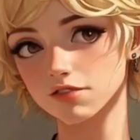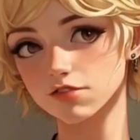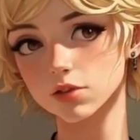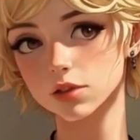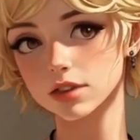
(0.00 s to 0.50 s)
a
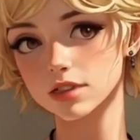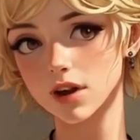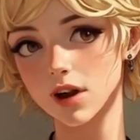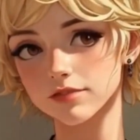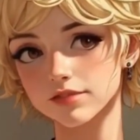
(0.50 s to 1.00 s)
few years
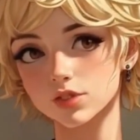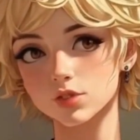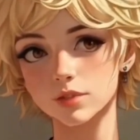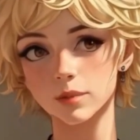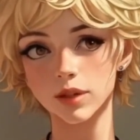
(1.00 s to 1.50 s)
off, do
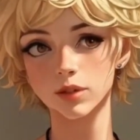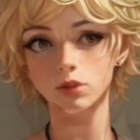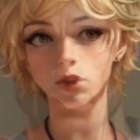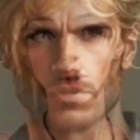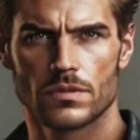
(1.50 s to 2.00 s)
some other
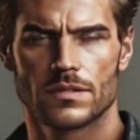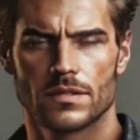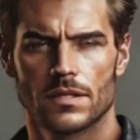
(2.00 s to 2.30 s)
roles.